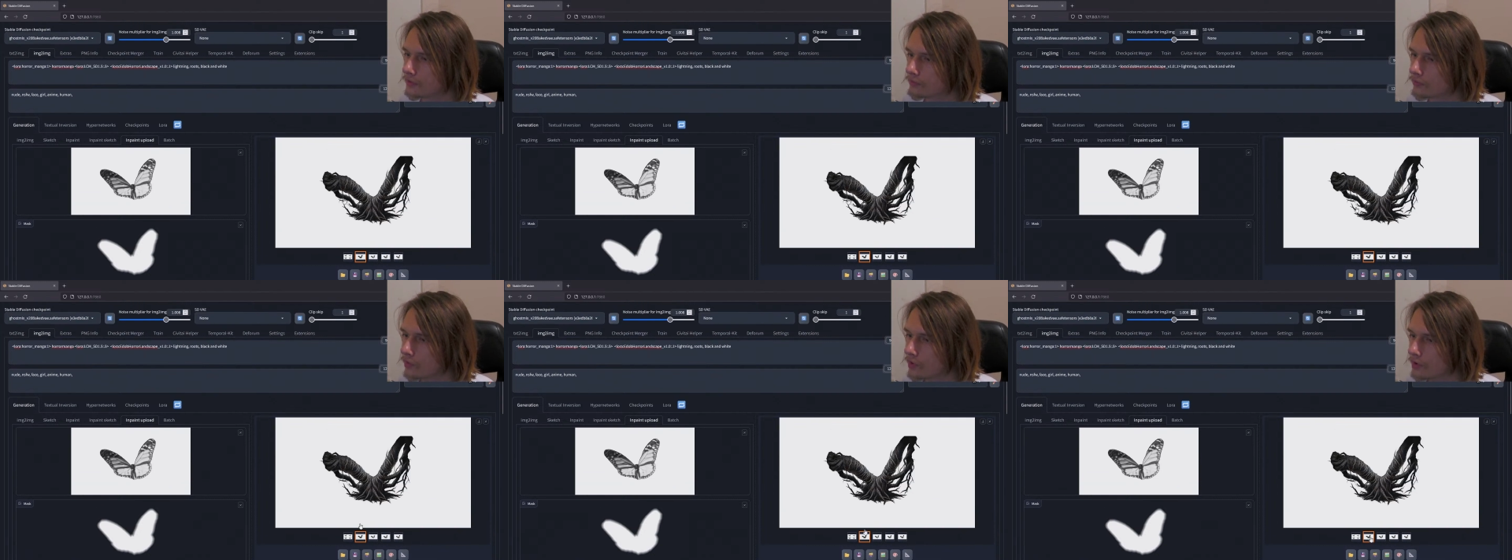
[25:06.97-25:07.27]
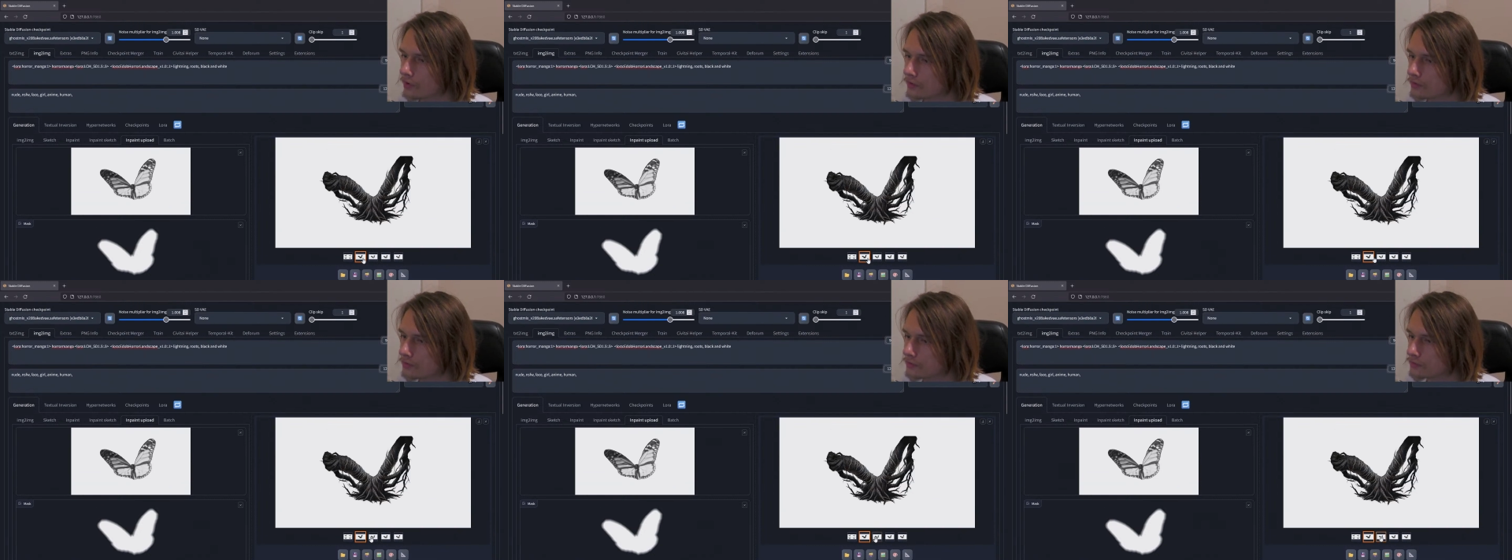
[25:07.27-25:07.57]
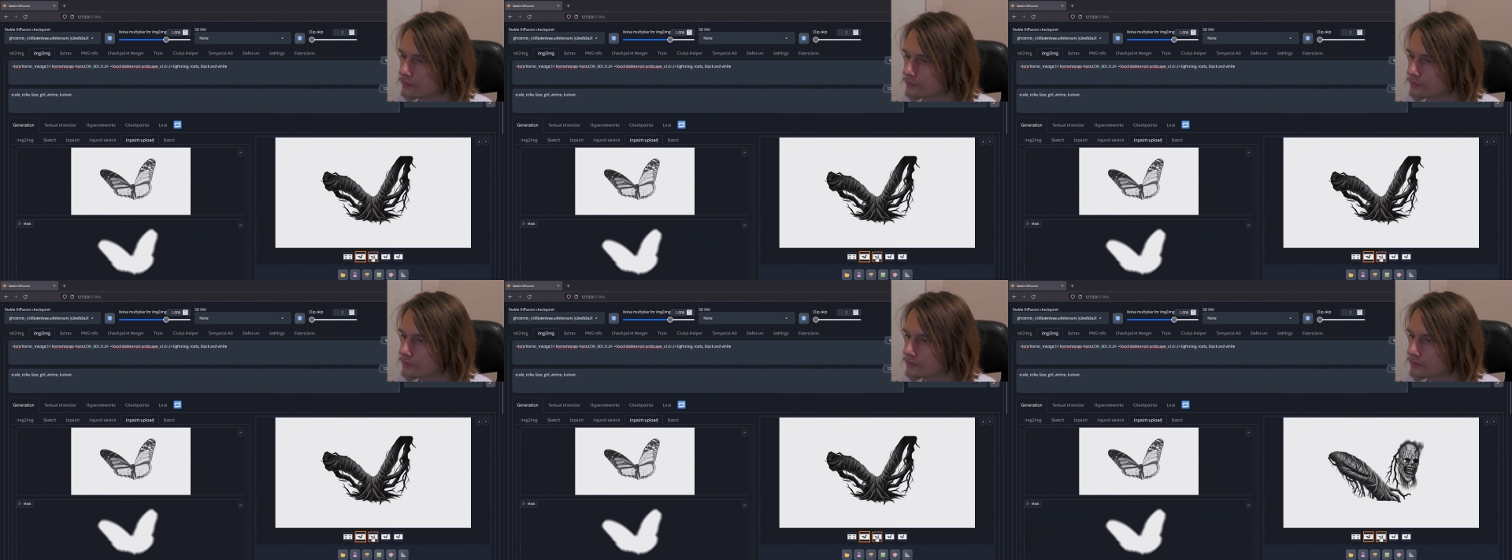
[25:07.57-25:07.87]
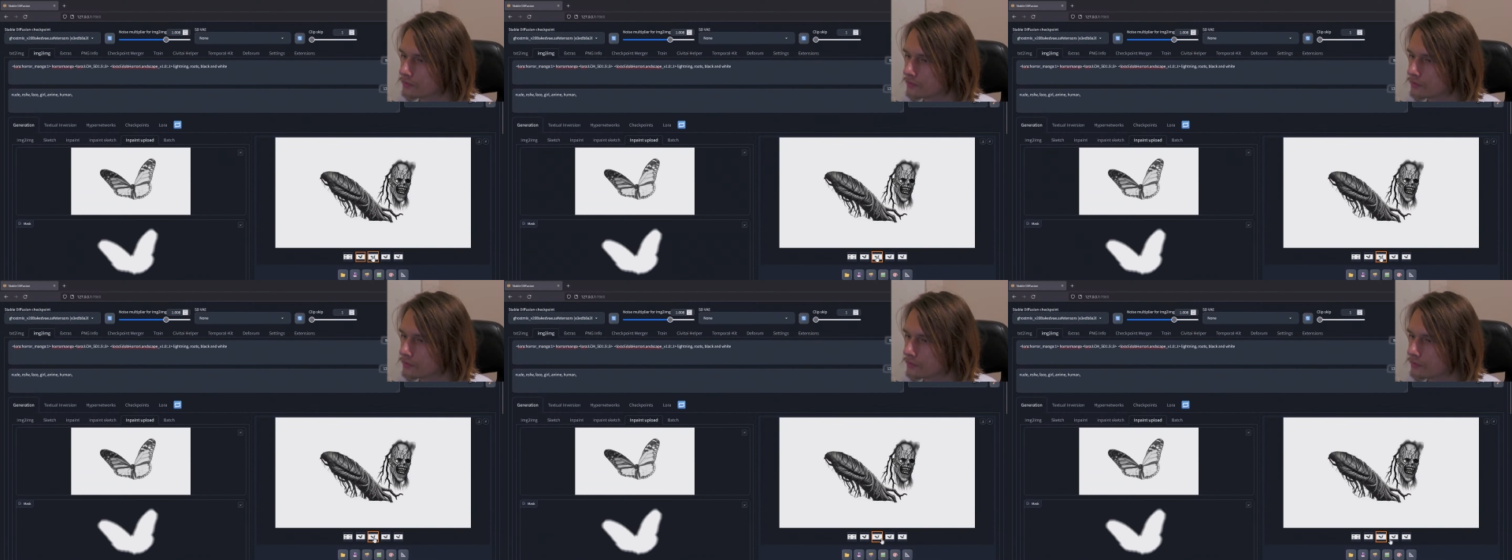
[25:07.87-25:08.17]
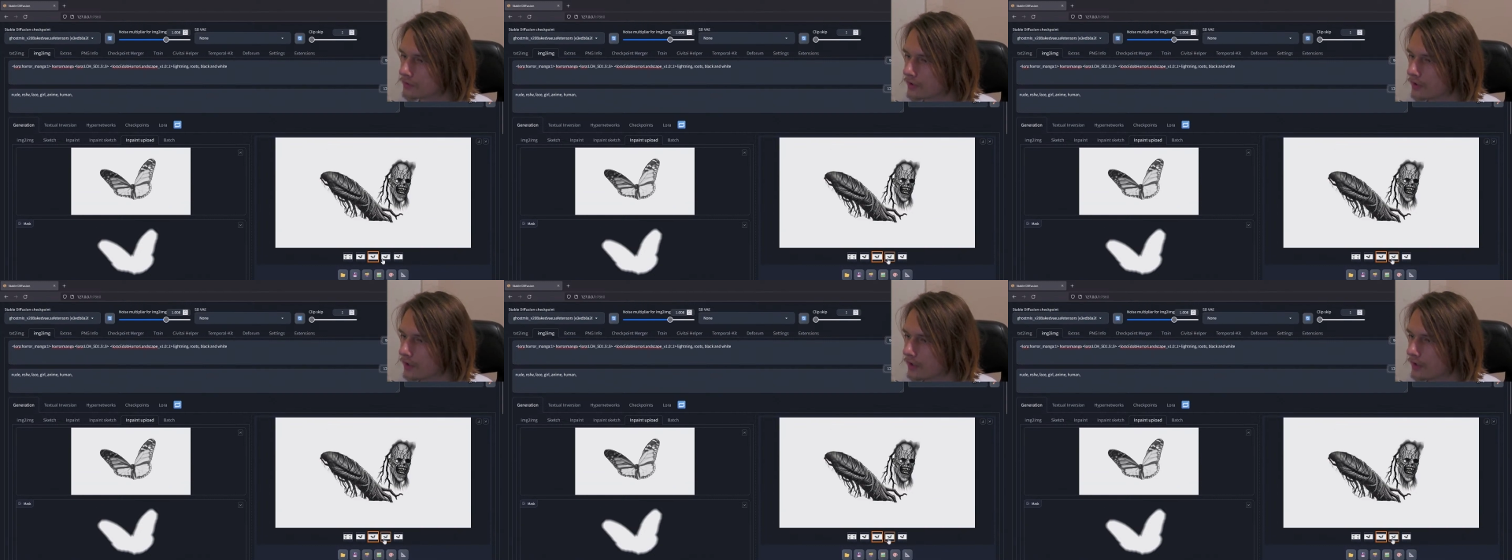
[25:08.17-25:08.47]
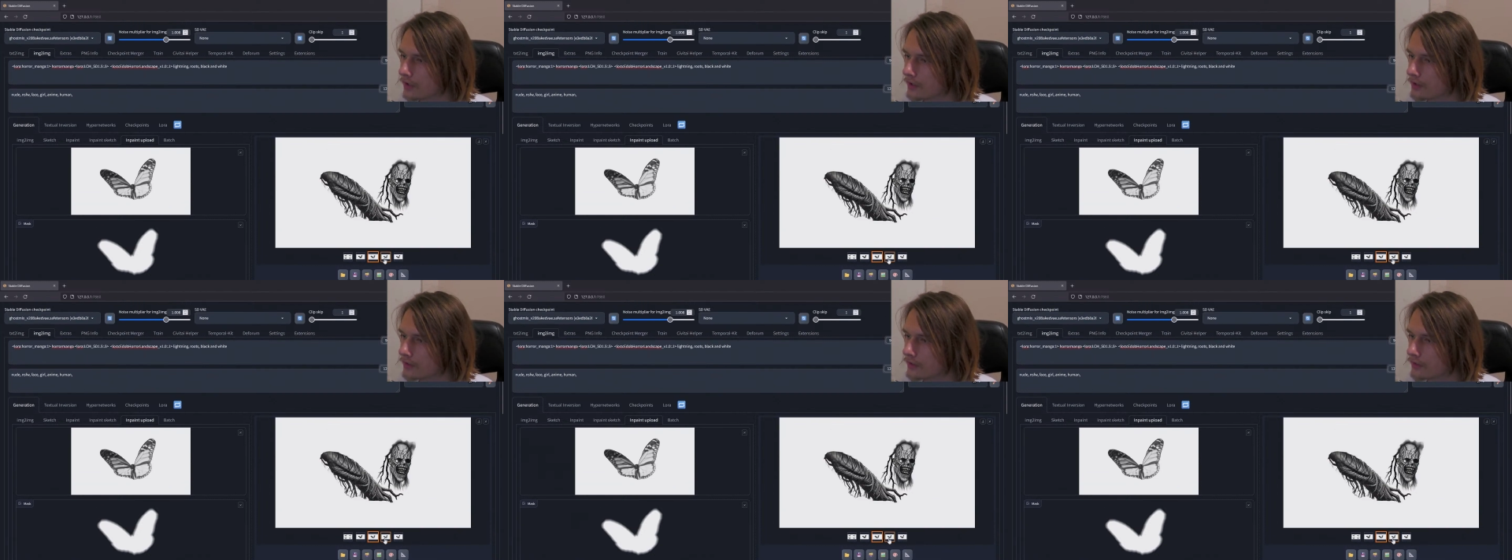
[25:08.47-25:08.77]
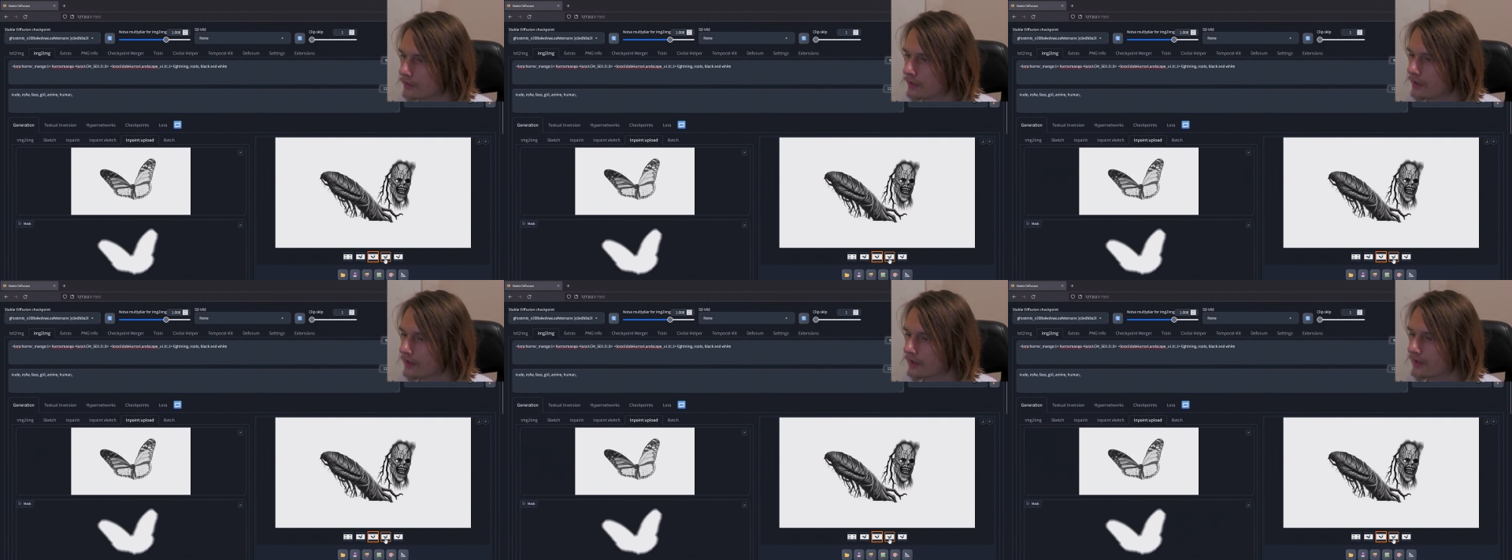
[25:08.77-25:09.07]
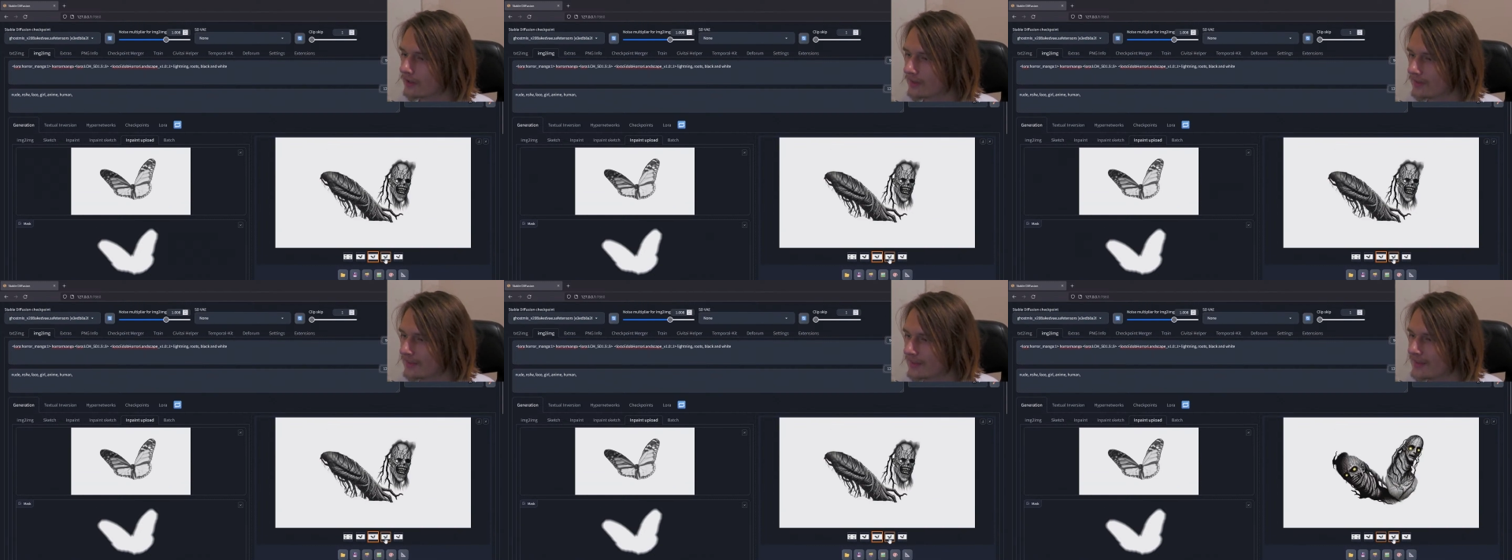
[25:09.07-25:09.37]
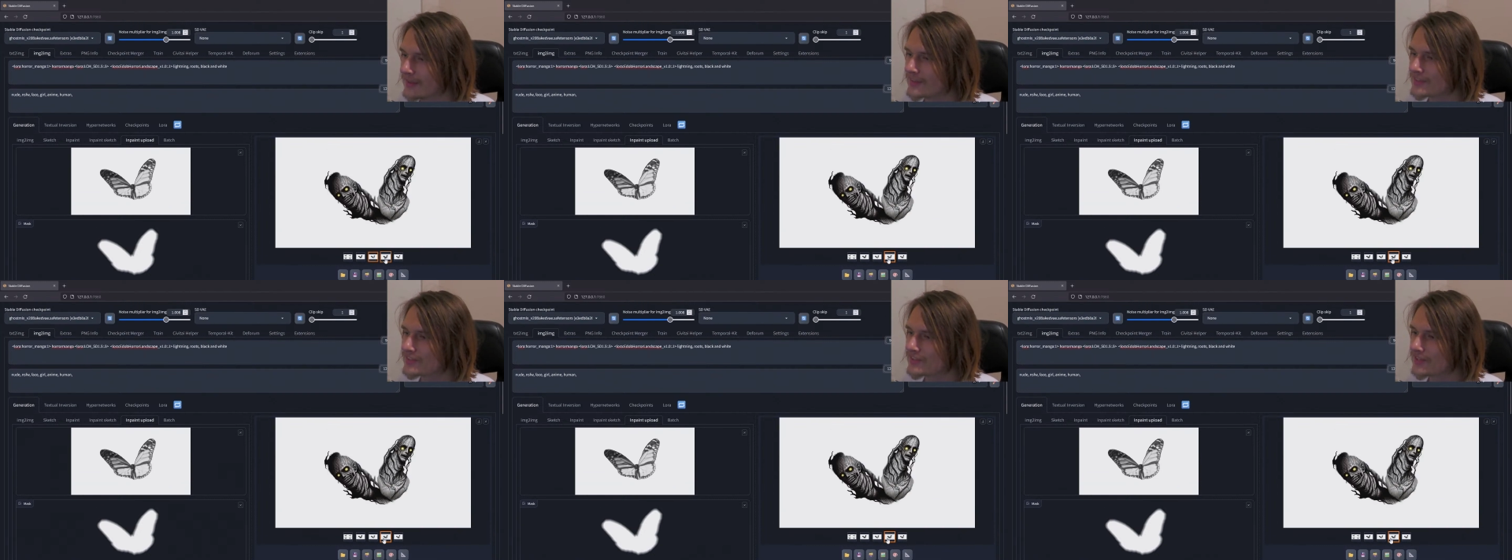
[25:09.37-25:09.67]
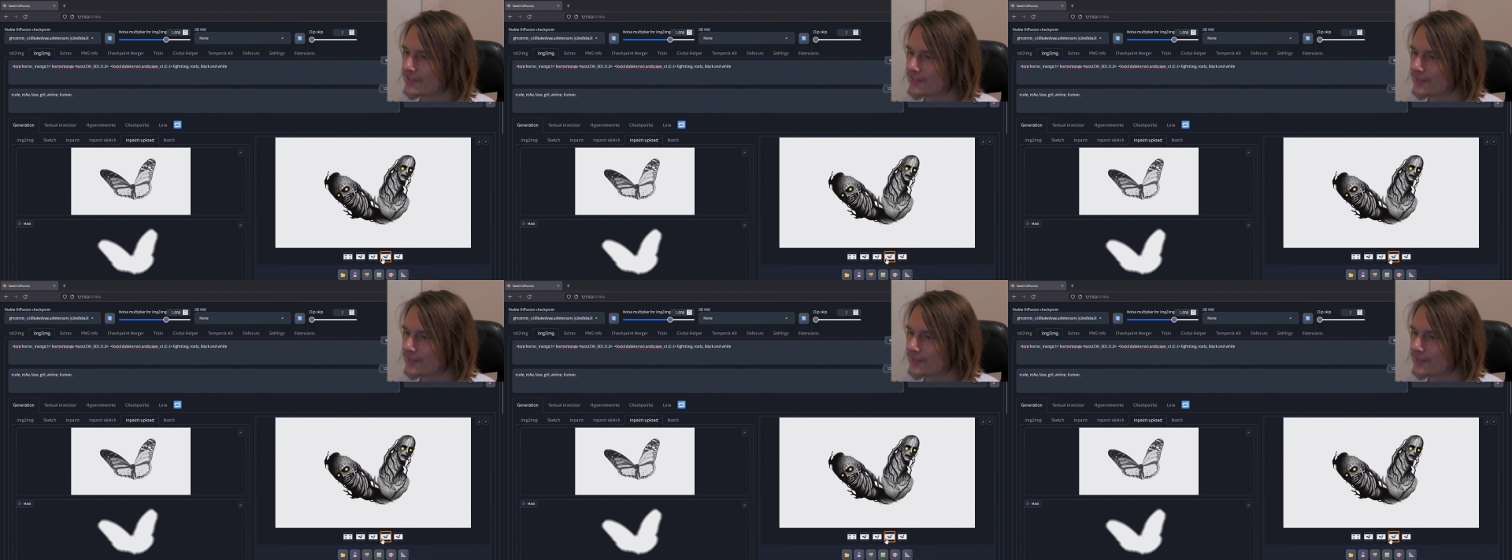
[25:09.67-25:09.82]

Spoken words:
Whoa. Hey. See,